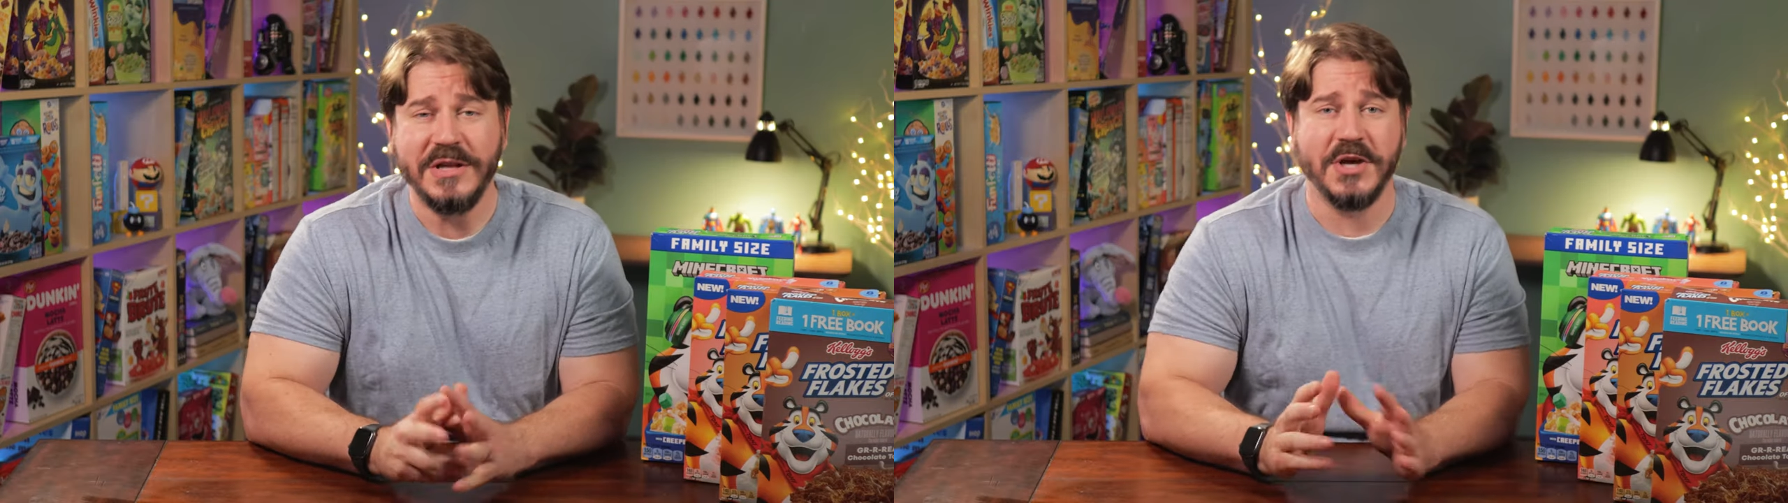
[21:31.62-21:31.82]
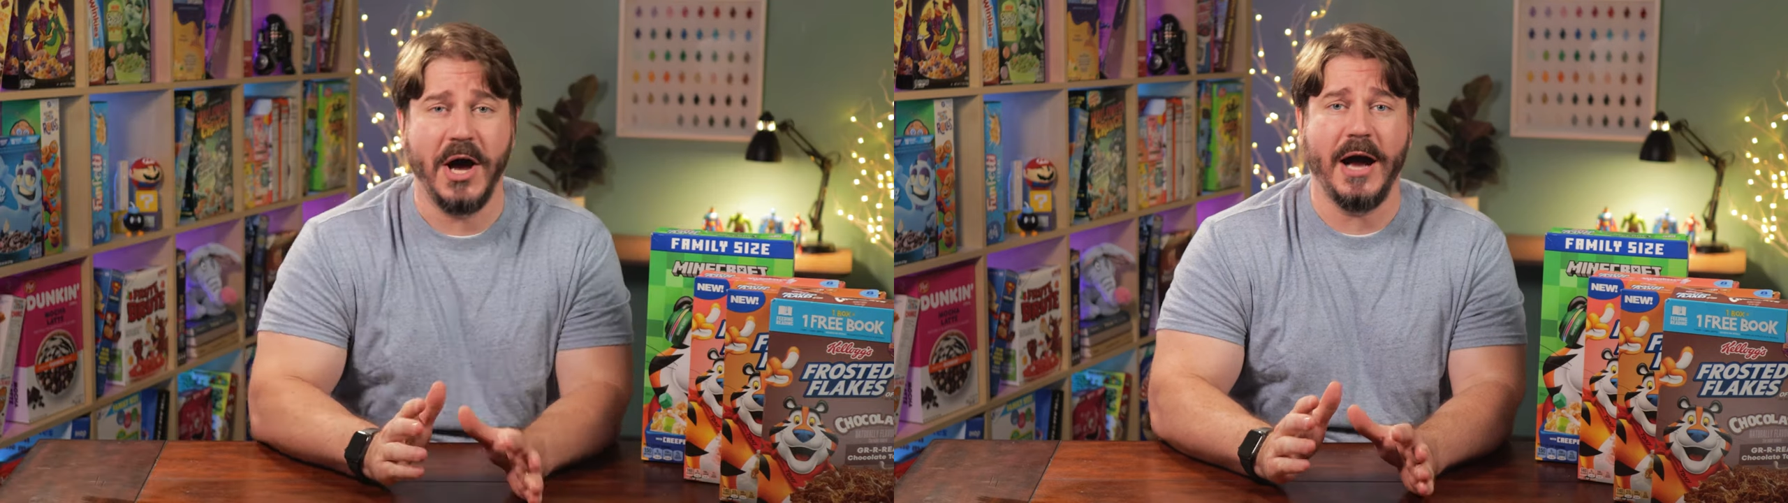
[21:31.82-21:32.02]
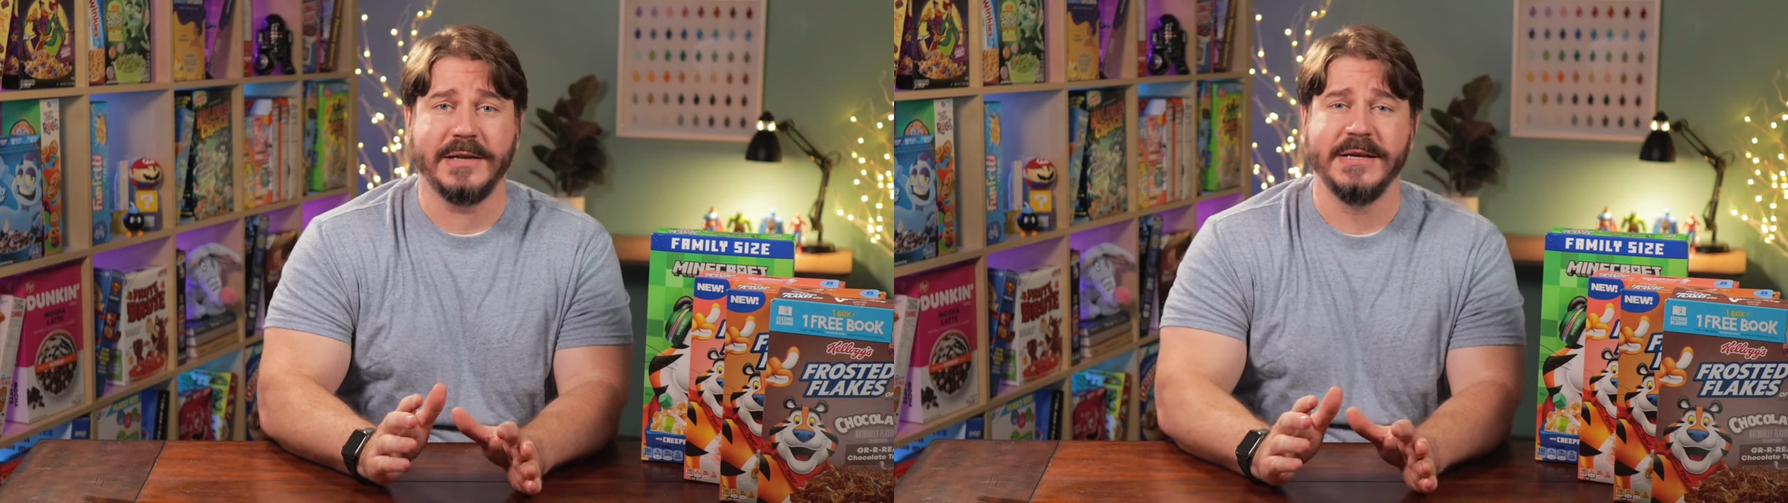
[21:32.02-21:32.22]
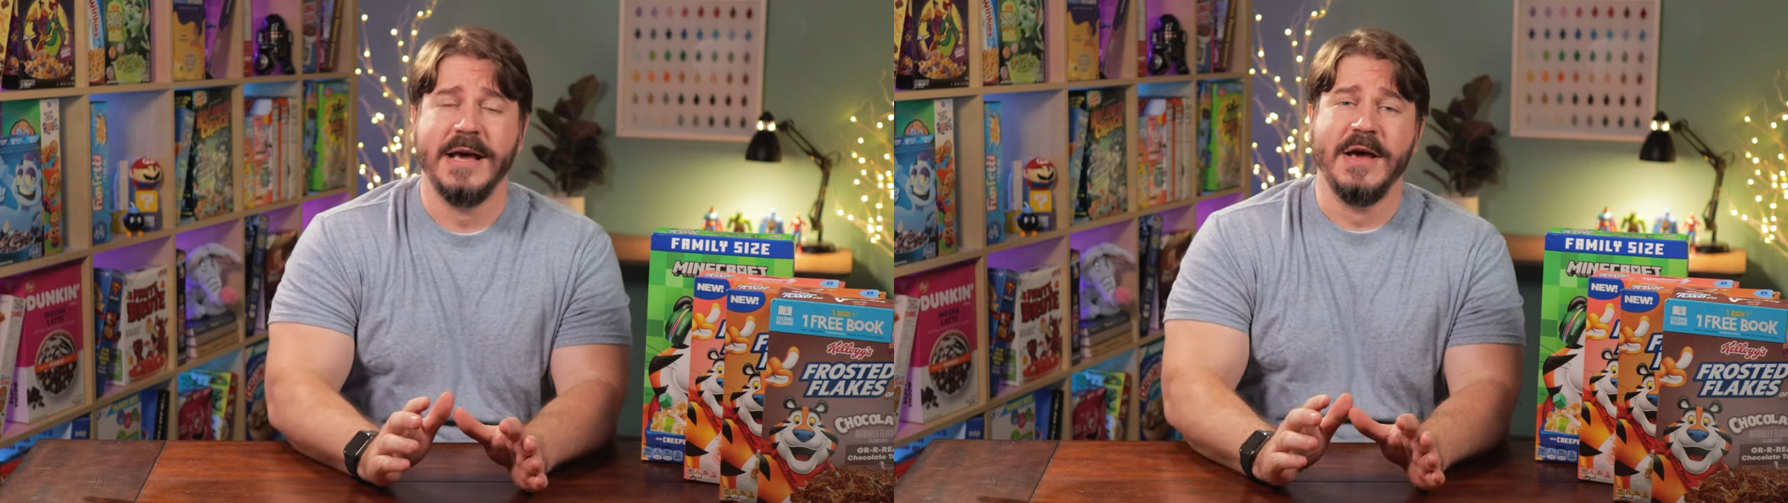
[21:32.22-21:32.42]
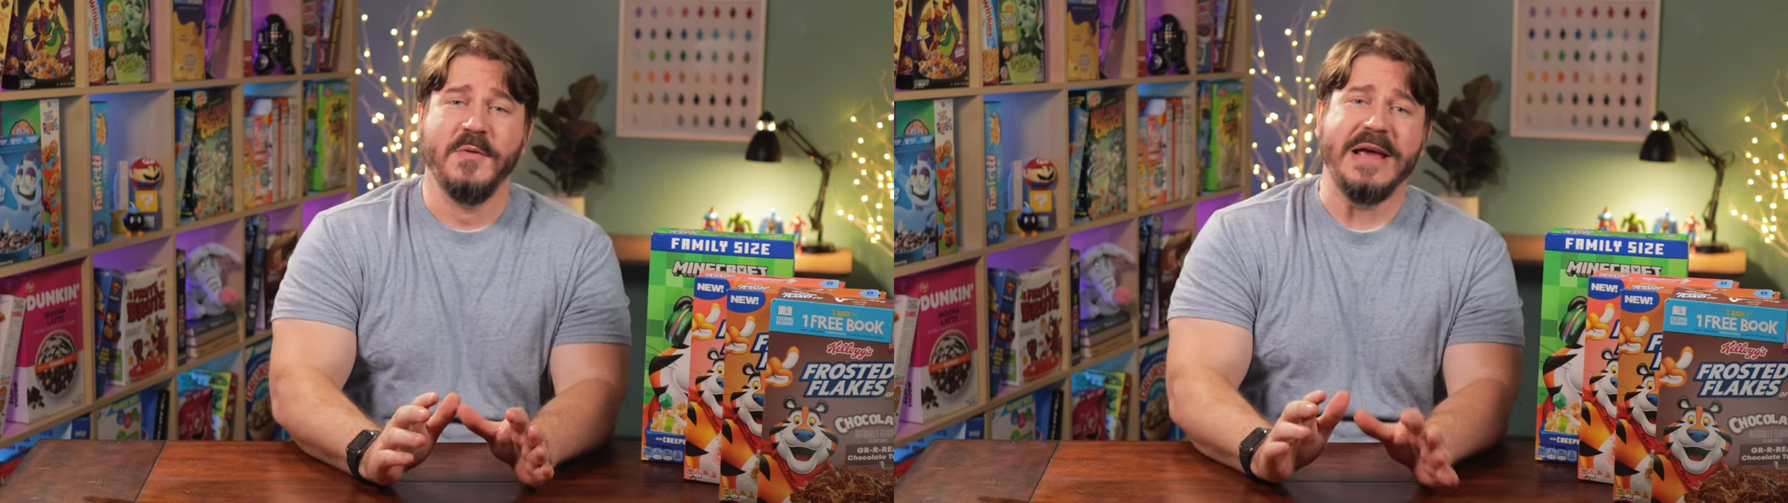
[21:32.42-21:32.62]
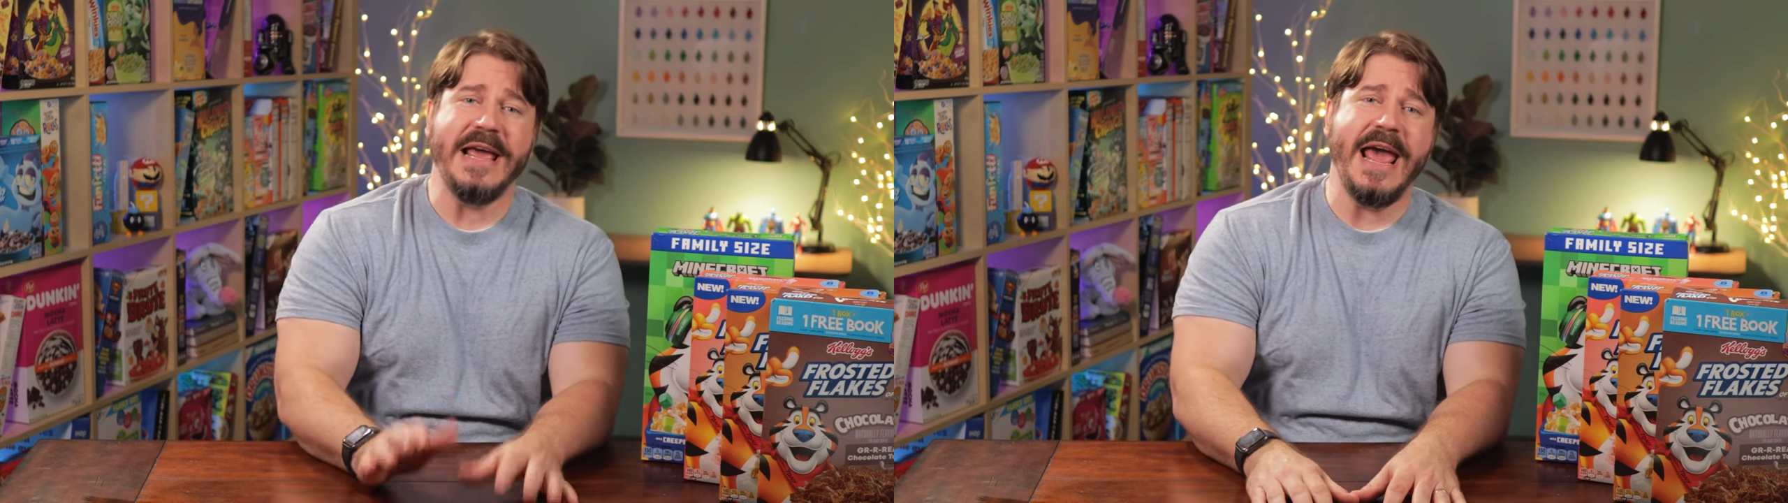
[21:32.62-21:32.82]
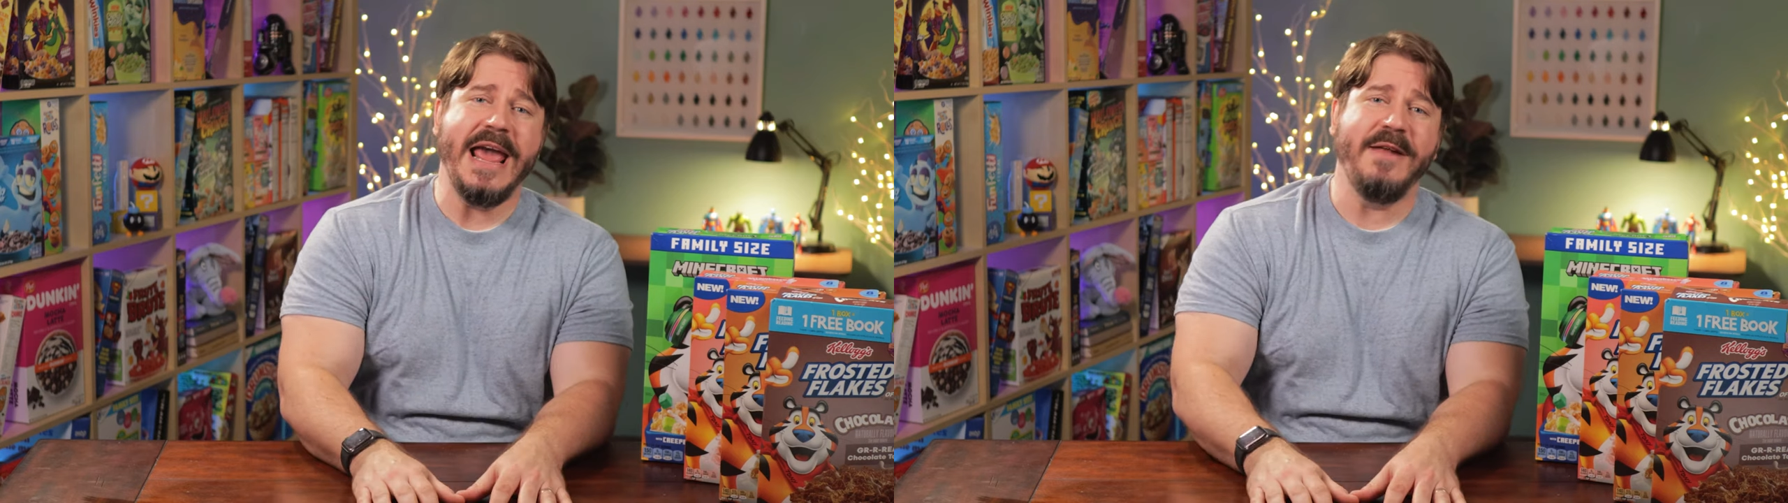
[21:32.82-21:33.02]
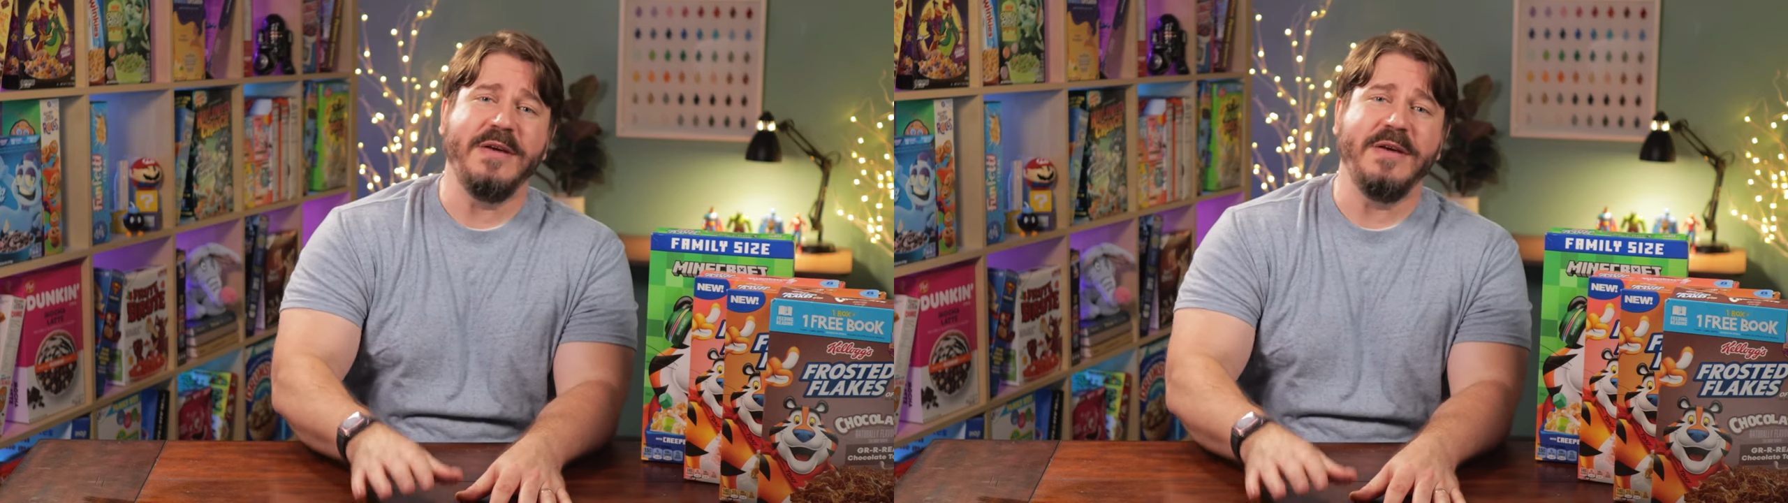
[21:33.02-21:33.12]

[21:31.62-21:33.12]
we talked, we ate,